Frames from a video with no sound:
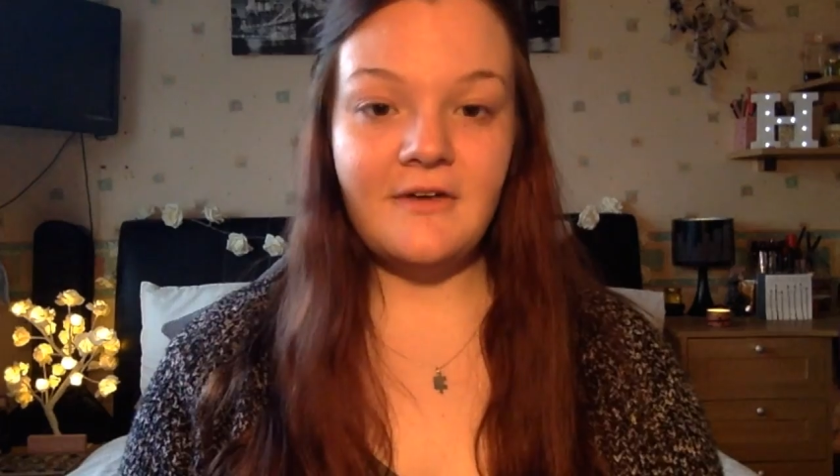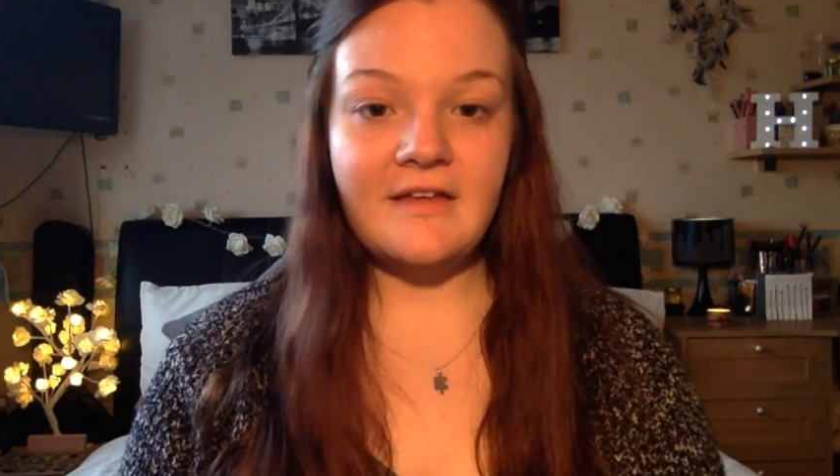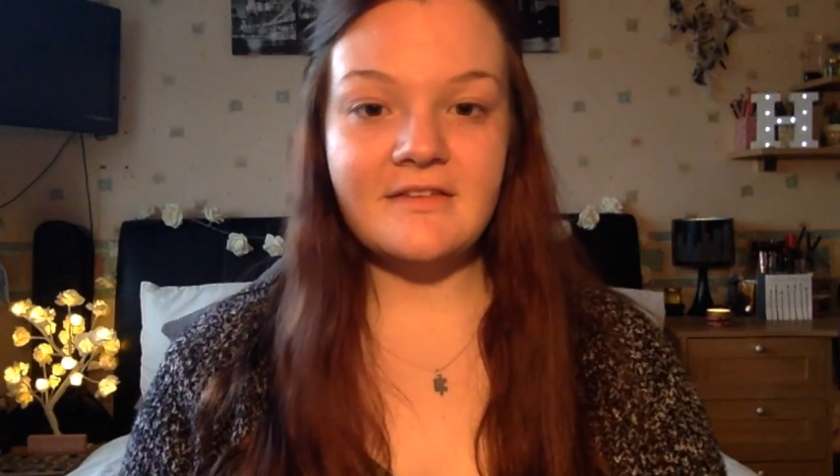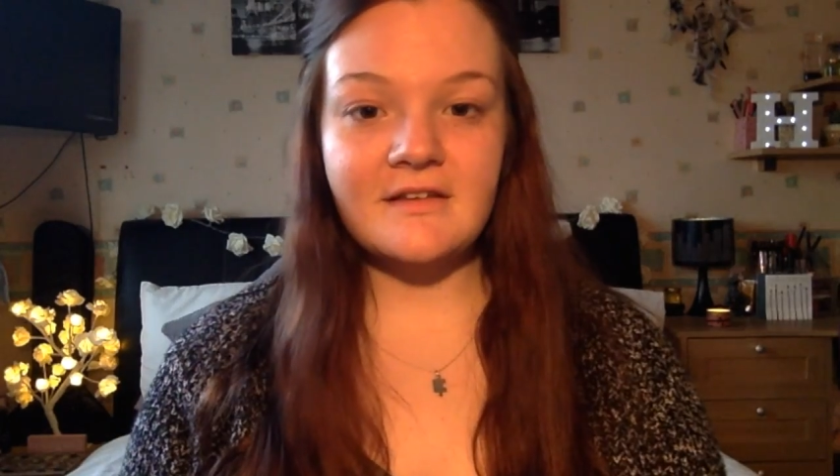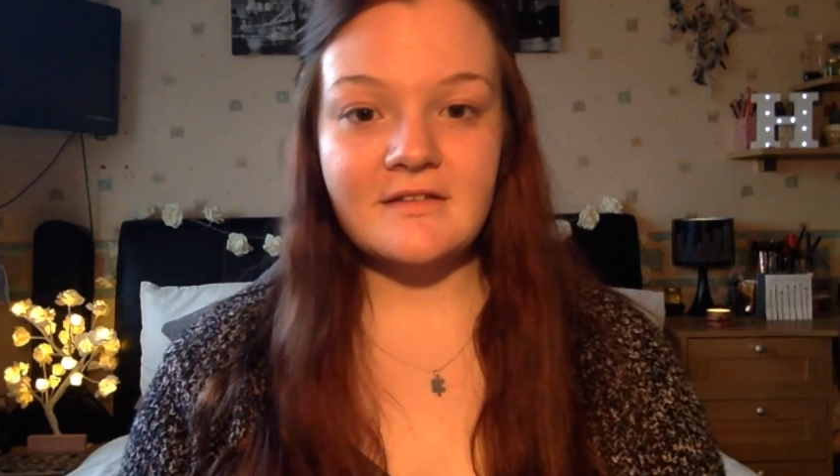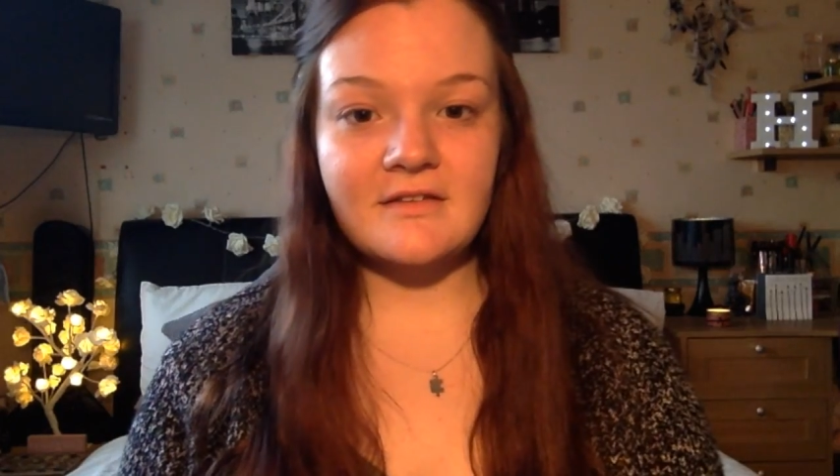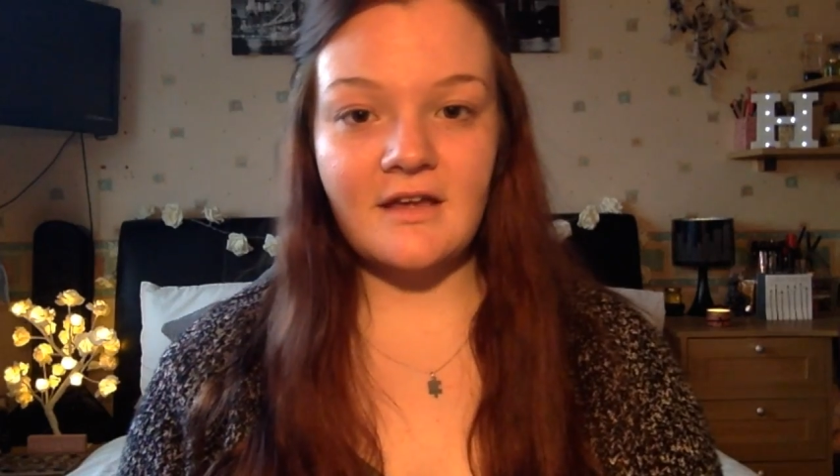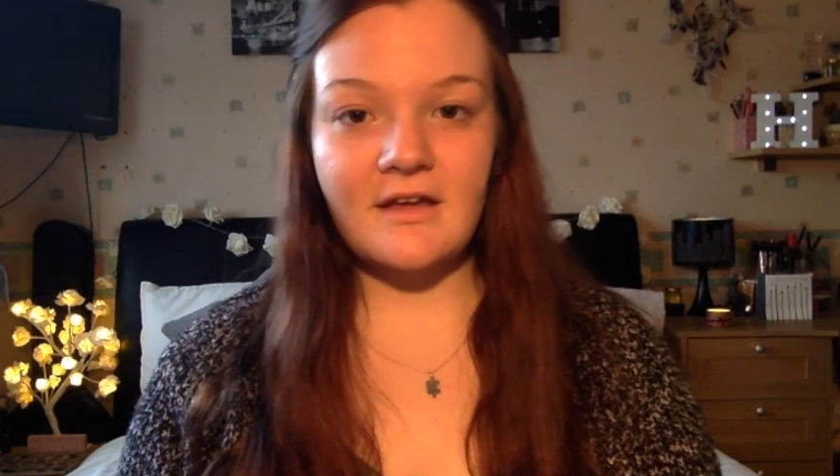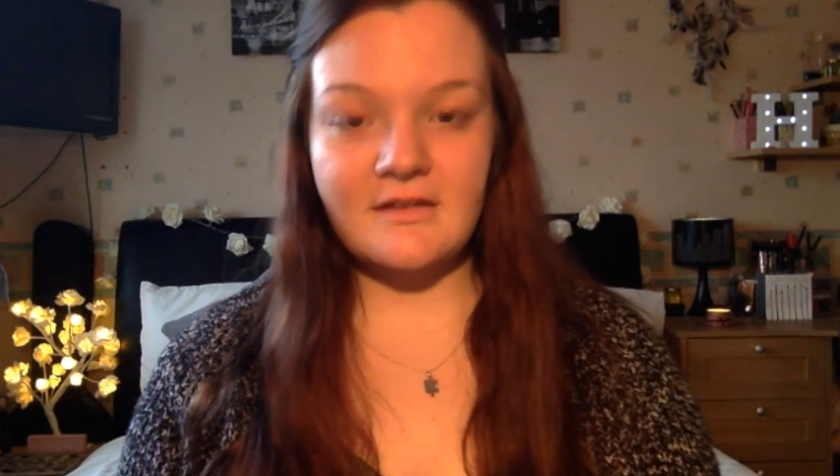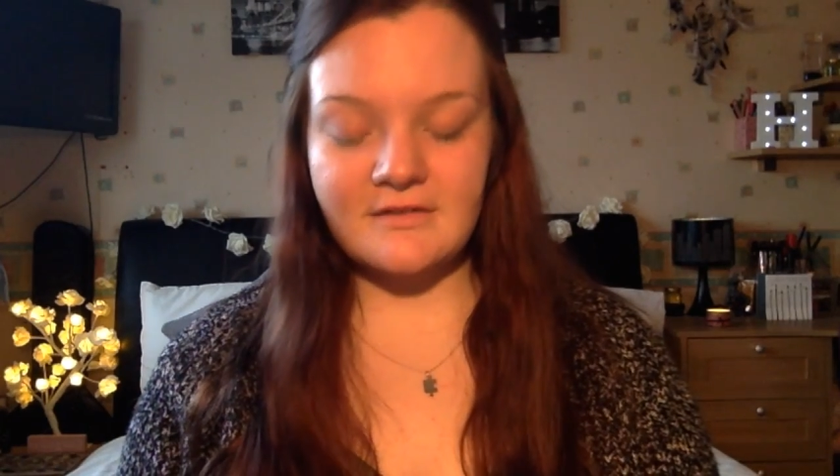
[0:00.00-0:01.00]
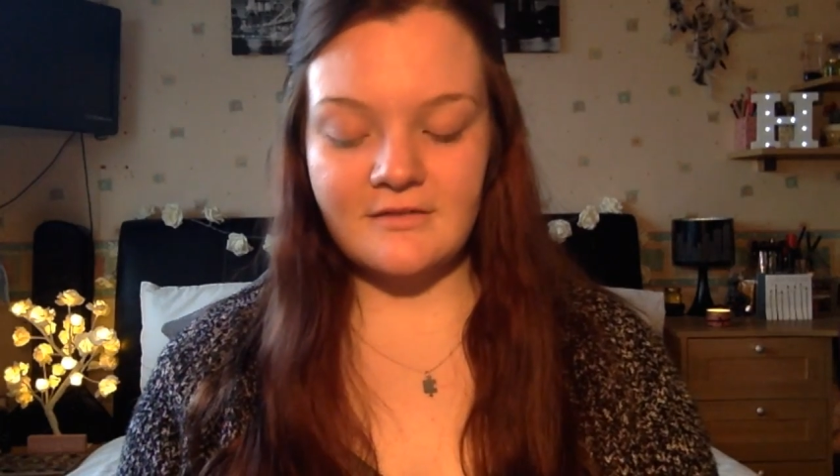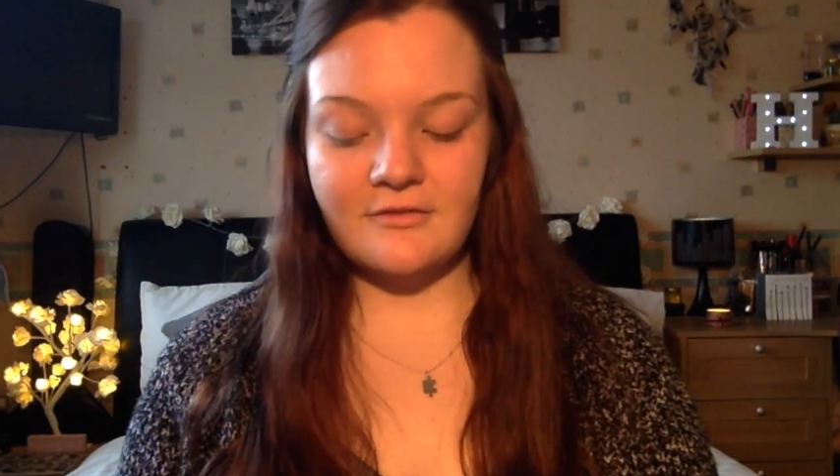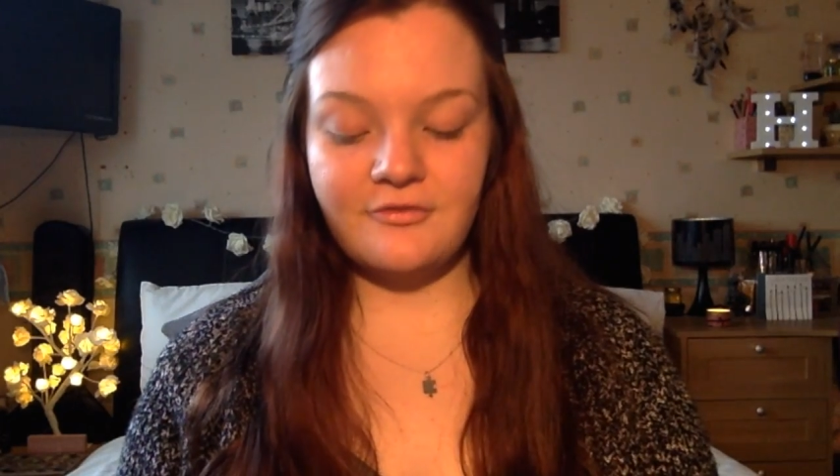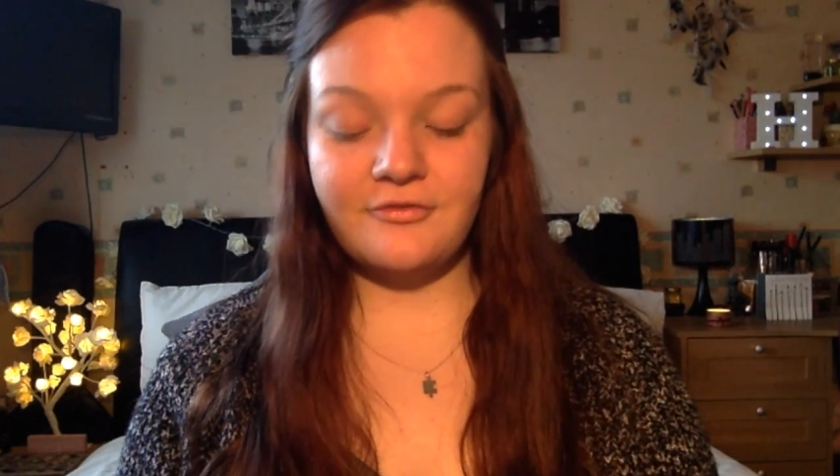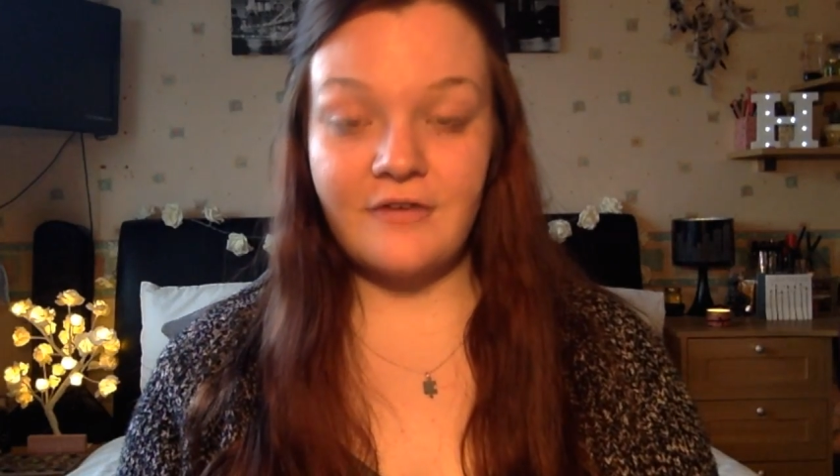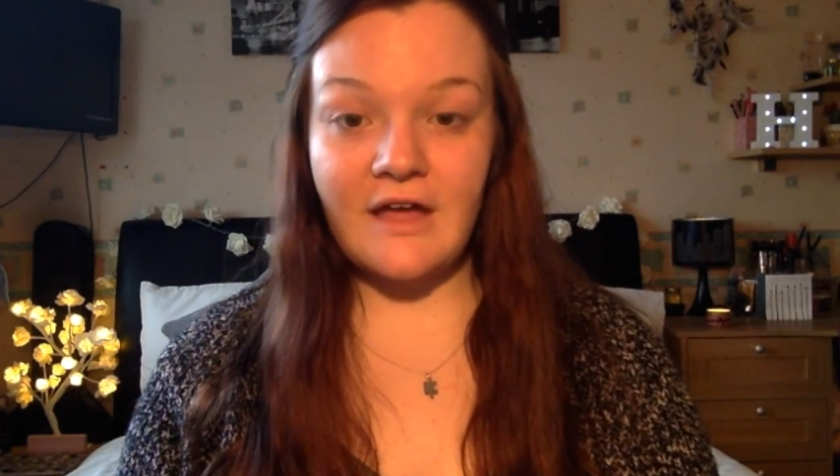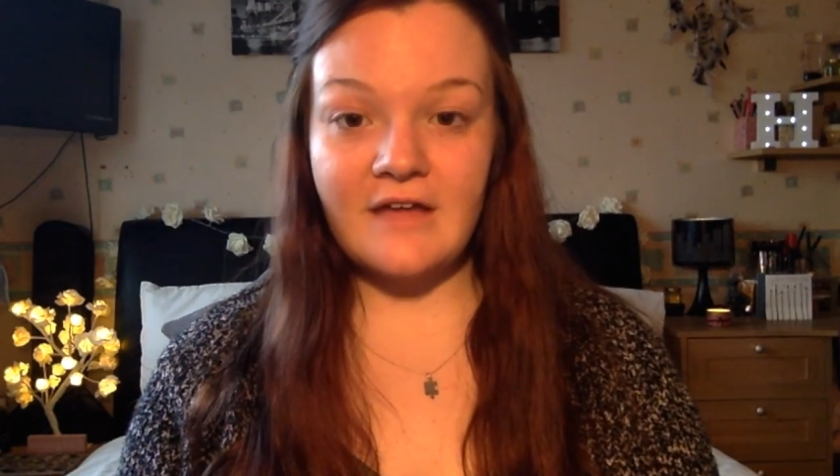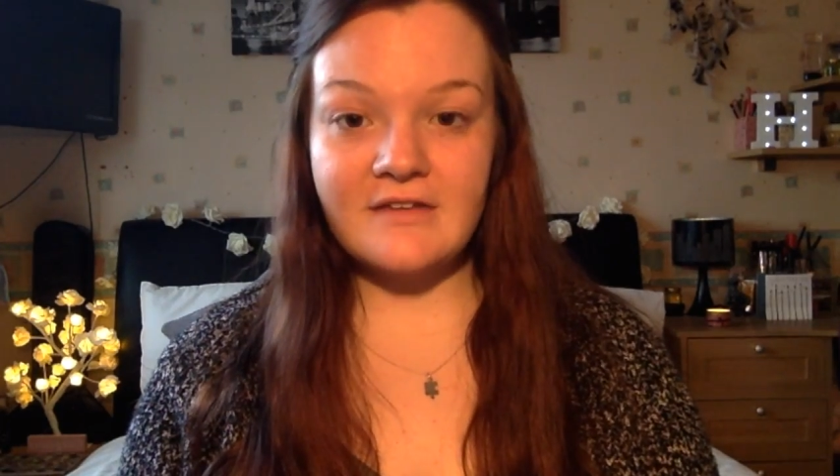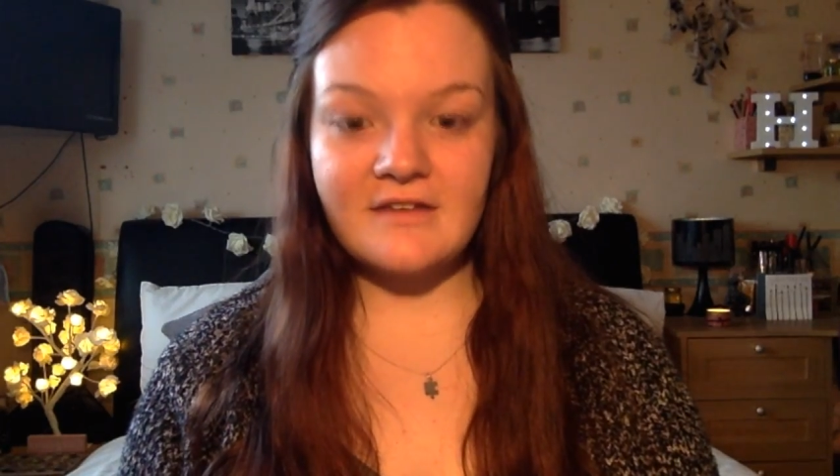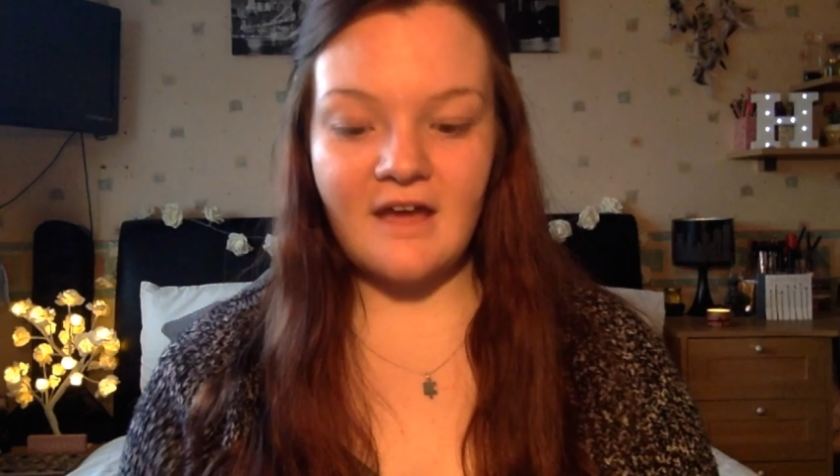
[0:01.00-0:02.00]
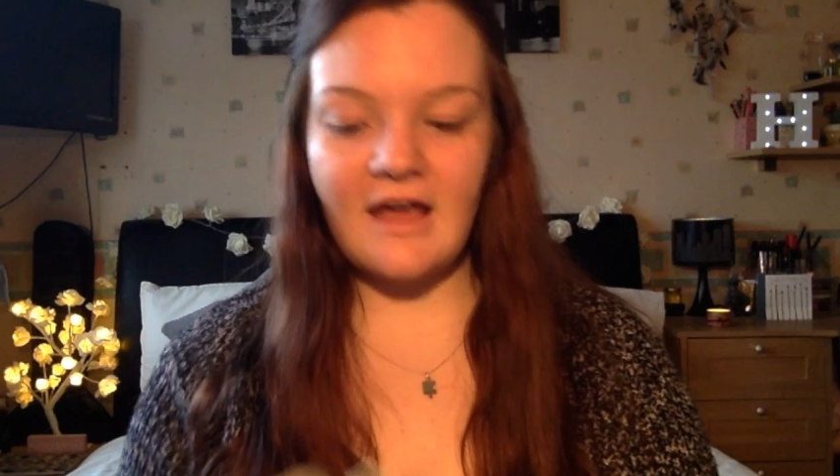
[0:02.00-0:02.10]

First things first,